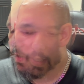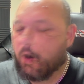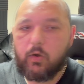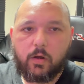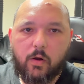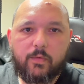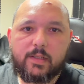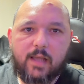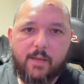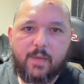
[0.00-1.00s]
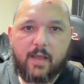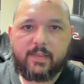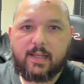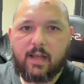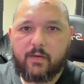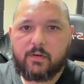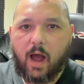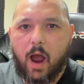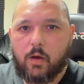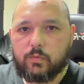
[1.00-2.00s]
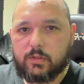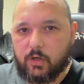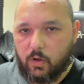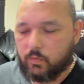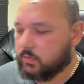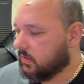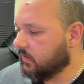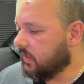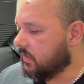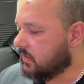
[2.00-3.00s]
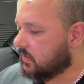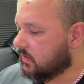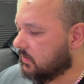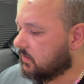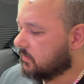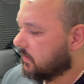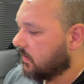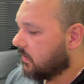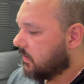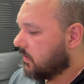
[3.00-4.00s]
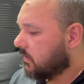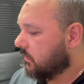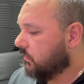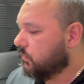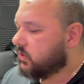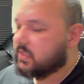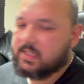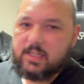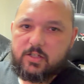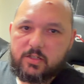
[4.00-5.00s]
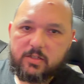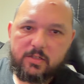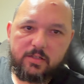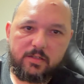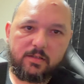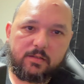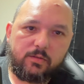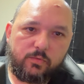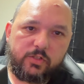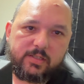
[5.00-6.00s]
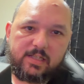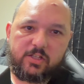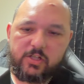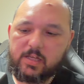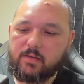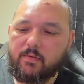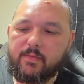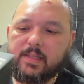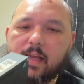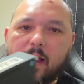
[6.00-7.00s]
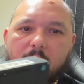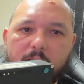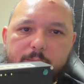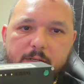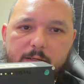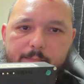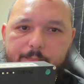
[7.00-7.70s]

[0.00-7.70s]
Over the time, I think I've outgrown this 2JZ GE VVTI adapter,